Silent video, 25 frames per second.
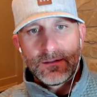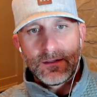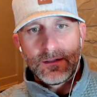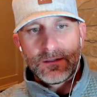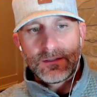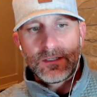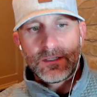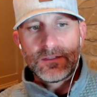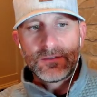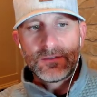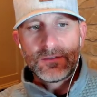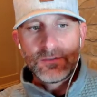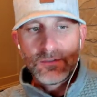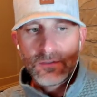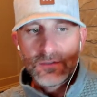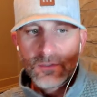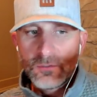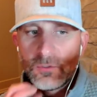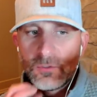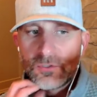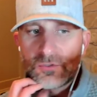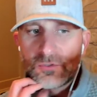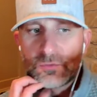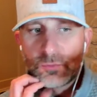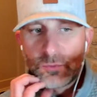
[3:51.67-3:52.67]
and so the
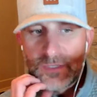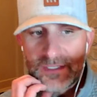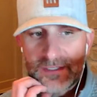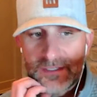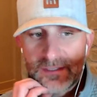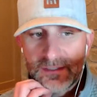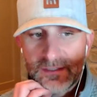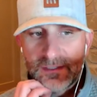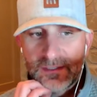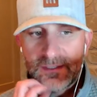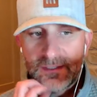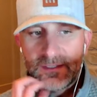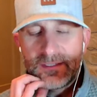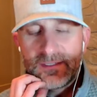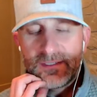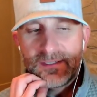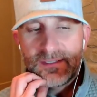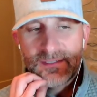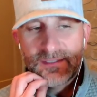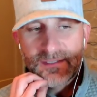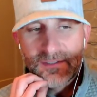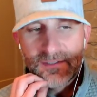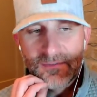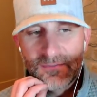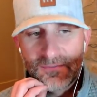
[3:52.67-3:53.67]
most recent thing
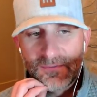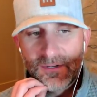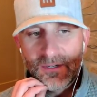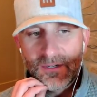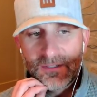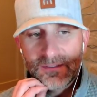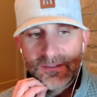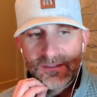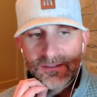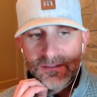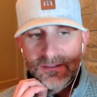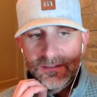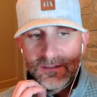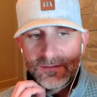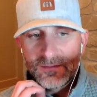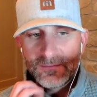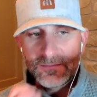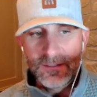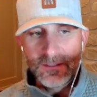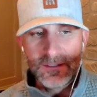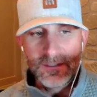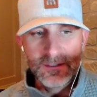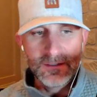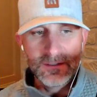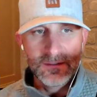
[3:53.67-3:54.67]
is the font stuff,
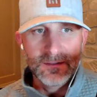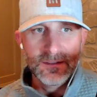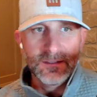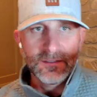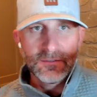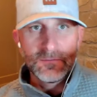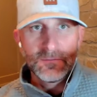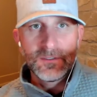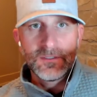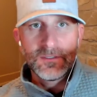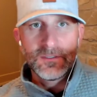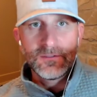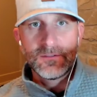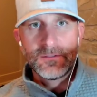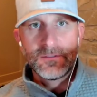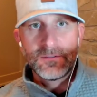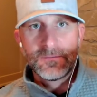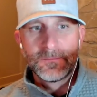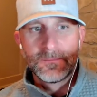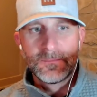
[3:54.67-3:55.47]
right? That you've been doing?